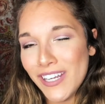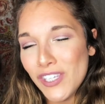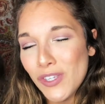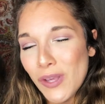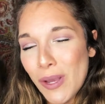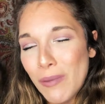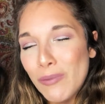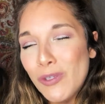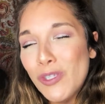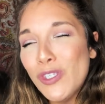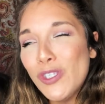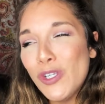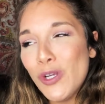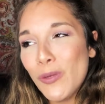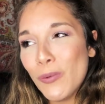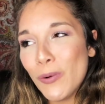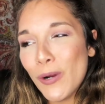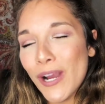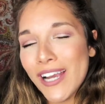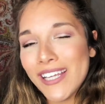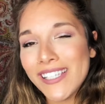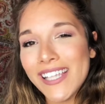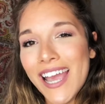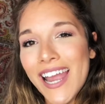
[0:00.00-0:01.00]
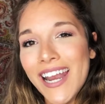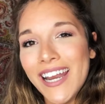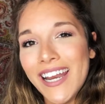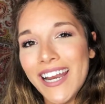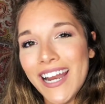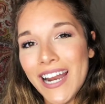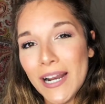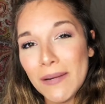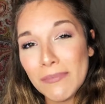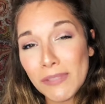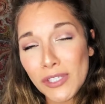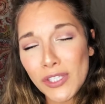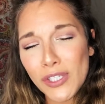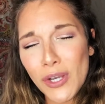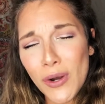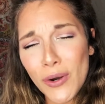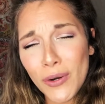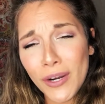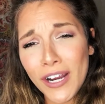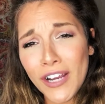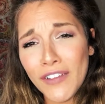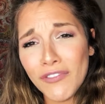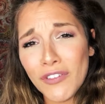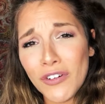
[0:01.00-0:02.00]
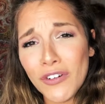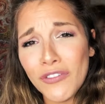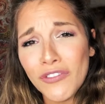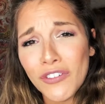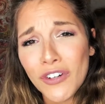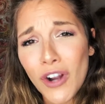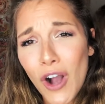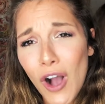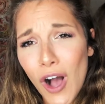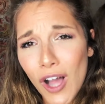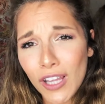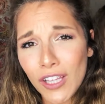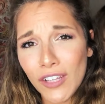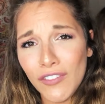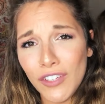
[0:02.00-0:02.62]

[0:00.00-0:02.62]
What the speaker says: So I'm super excited, and I'm so grateful for all